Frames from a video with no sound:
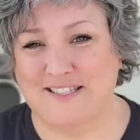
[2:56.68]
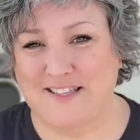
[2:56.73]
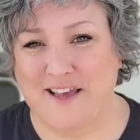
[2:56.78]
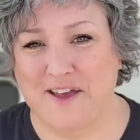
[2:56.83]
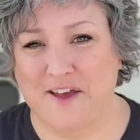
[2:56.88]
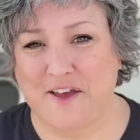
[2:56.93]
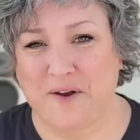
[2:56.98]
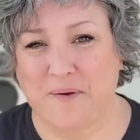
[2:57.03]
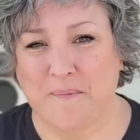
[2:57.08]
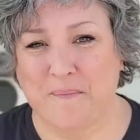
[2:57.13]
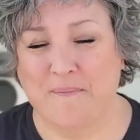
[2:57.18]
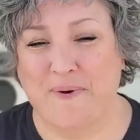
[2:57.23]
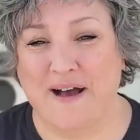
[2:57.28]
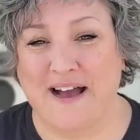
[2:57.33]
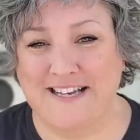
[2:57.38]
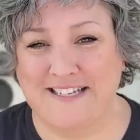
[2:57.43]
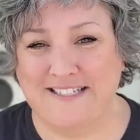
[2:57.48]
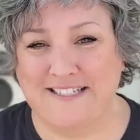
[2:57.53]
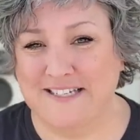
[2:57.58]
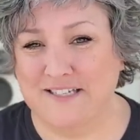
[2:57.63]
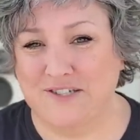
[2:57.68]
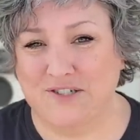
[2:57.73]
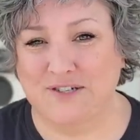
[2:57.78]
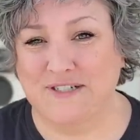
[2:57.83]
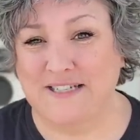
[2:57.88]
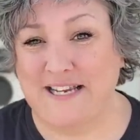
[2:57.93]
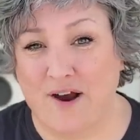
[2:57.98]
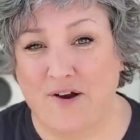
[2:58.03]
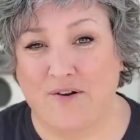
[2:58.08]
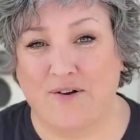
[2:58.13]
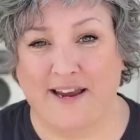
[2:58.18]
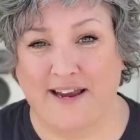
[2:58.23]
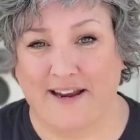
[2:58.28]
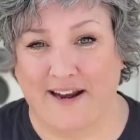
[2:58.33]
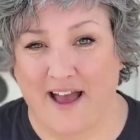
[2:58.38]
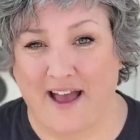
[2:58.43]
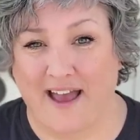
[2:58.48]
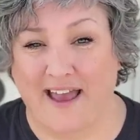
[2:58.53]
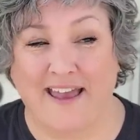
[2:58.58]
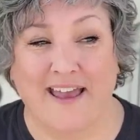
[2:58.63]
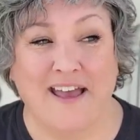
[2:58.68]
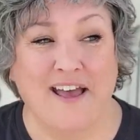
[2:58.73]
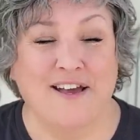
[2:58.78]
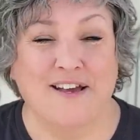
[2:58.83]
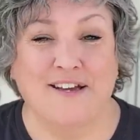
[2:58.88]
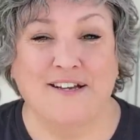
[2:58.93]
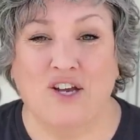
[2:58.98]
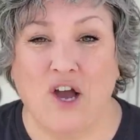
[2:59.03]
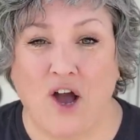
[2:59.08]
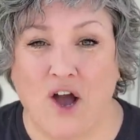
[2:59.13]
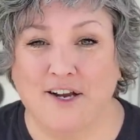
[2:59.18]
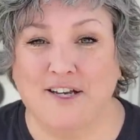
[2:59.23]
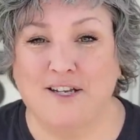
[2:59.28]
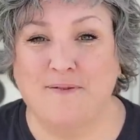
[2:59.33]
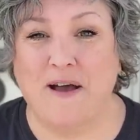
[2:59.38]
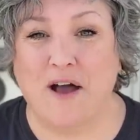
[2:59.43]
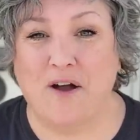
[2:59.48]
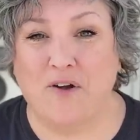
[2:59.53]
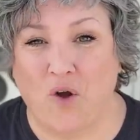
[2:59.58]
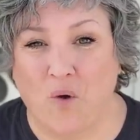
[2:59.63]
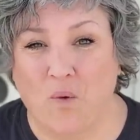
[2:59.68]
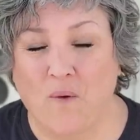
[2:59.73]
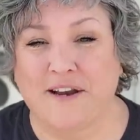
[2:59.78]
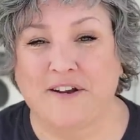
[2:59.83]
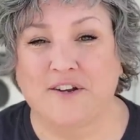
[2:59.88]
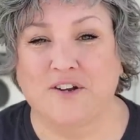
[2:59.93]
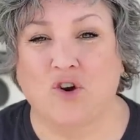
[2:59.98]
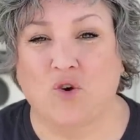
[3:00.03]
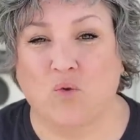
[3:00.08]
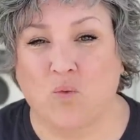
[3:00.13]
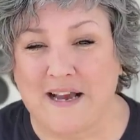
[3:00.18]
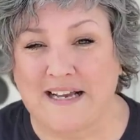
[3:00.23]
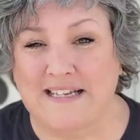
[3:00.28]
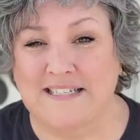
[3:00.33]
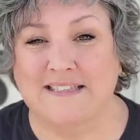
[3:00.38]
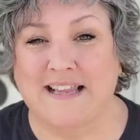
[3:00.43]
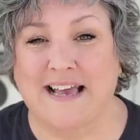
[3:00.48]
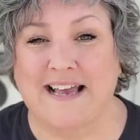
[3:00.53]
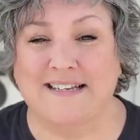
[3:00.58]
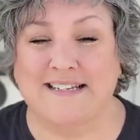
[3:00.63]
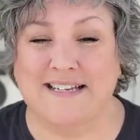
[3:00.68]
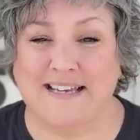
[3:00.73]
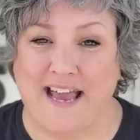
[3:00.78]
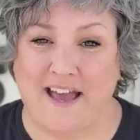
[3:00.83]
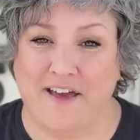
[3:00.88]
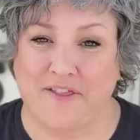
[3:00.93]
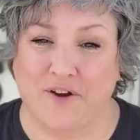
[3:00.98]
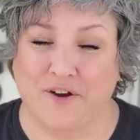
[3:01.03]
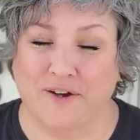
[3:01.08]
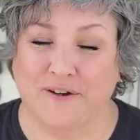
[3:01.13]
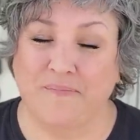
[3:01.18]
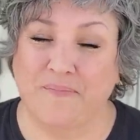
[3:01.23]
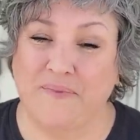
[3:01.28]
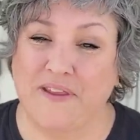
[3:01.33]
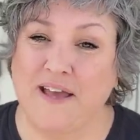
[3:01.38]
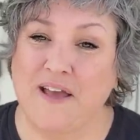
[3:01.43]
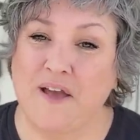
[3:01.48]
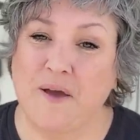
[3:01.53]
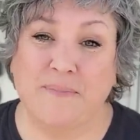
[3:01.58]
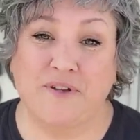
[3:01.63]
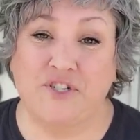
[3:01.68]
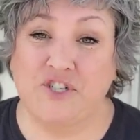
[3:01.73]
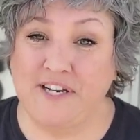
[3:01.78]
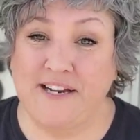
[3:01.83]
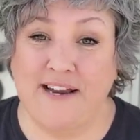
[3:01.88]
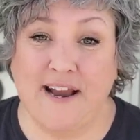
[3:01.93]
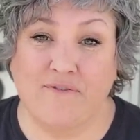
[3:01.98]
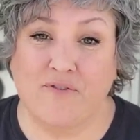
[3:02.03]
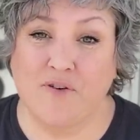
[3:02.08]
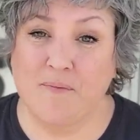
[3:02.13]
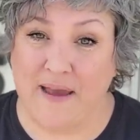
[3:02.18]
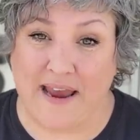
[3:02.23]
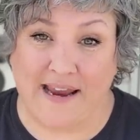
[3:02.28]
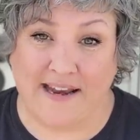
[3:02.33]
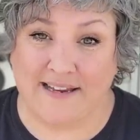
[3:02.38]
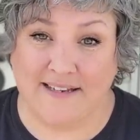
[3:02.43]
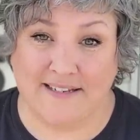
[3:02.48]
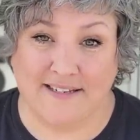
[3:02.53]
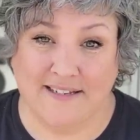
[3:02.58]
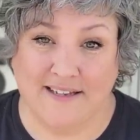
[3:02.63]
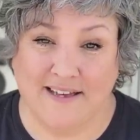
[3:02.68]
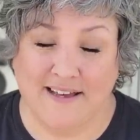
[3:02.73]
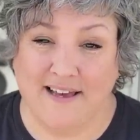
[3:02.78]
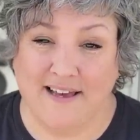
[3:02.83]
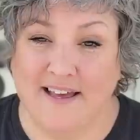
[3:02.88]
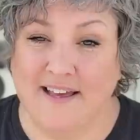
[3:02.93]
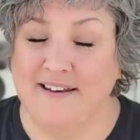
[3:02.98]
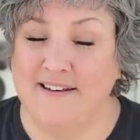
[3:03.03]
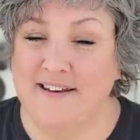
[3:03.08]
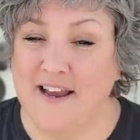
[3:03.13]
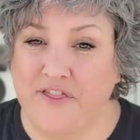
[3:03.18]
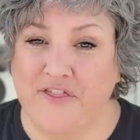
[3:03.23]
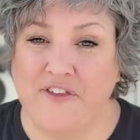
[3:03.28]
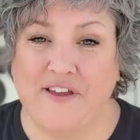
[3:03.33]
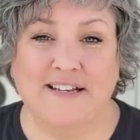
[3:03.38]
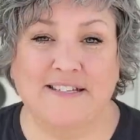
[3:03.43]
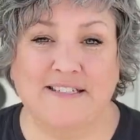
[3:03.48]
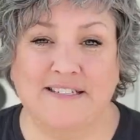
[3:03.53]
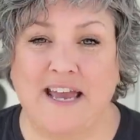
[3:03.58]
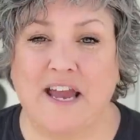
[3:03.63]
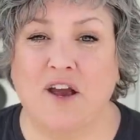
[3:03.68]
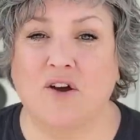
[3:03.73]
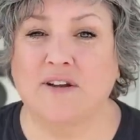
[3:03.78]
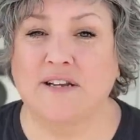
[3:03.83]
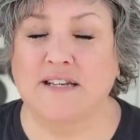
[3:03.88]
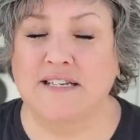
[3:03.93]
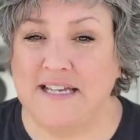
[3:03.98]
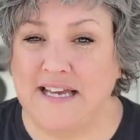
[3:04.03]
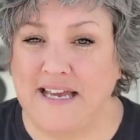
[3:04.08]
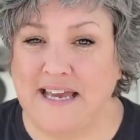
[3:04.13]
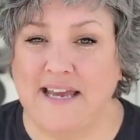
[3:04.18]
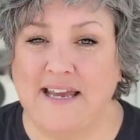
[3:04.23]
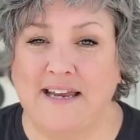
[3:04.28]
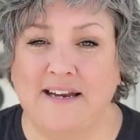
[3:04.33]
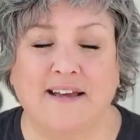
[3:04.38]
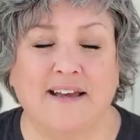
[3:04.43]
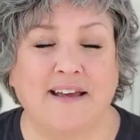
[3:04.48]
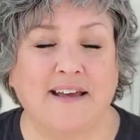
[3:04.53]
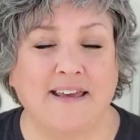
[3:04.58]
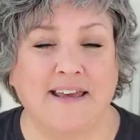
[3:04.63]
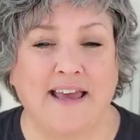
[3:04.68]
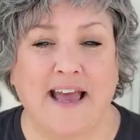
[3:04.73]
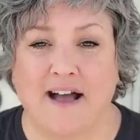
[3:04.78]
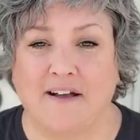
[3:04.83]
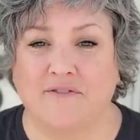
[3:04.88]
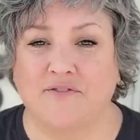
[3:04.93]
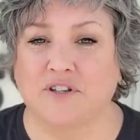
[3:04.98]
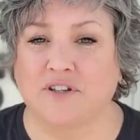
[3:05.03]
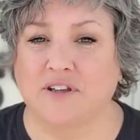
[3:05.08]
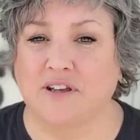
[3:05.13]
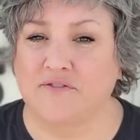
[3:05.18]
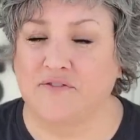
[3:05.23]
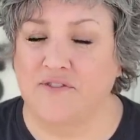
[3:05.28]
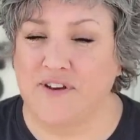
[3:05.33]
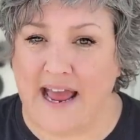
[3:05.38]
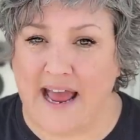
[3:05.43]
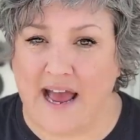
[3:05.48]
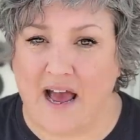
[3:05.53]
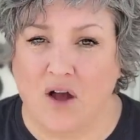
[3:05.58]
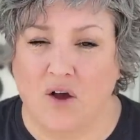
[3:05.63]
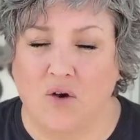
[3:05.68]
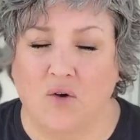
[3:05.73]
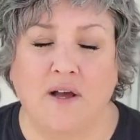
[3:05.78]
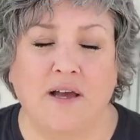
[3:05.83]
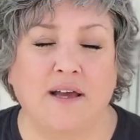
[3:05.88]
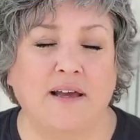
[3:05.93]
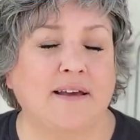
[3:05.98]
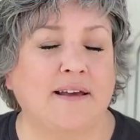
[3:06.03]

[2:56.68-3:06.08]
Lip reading: then, my sister Terry and I talked about going to Graceland together, but she never made it. Nothing is guaranteed. You have to live now.